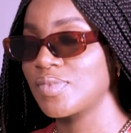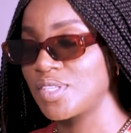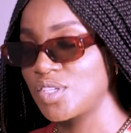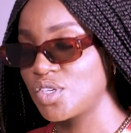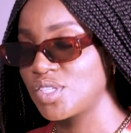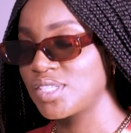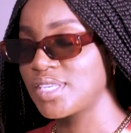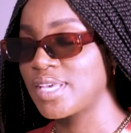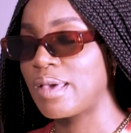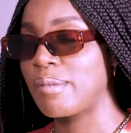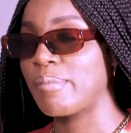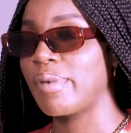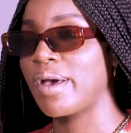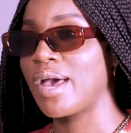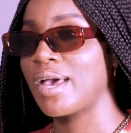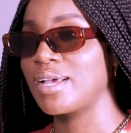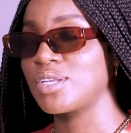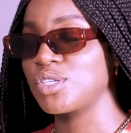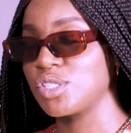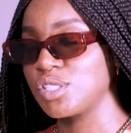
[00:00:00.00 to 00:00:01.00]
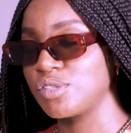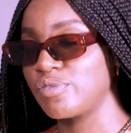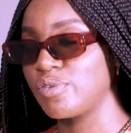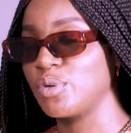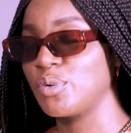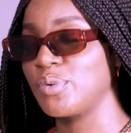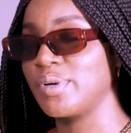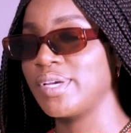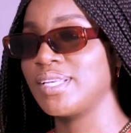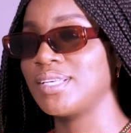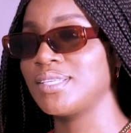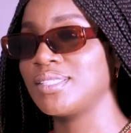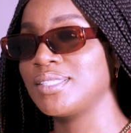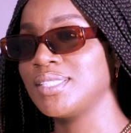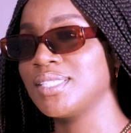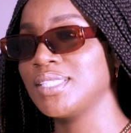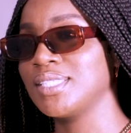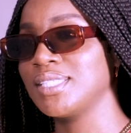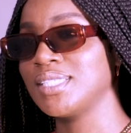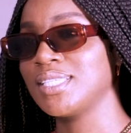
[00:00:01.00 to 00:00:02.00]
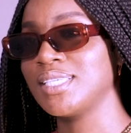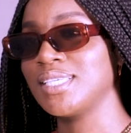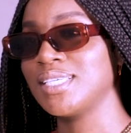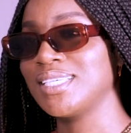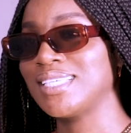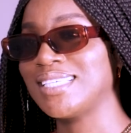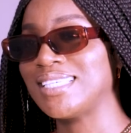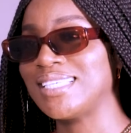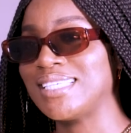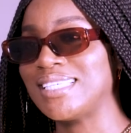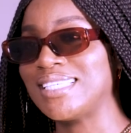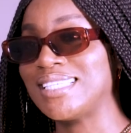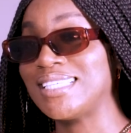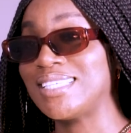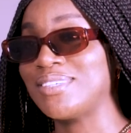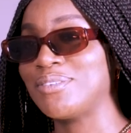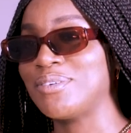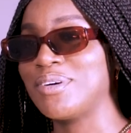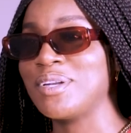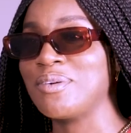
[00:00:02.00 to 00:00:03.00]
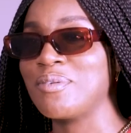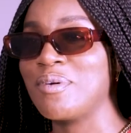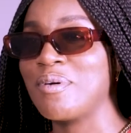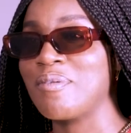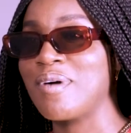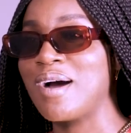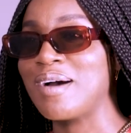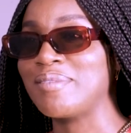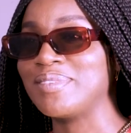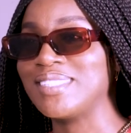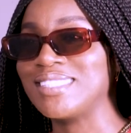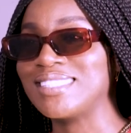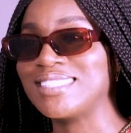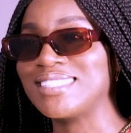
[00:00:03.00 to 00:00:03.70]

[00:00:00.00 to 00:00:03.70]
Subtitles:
Just came back, just flew in. One Wami.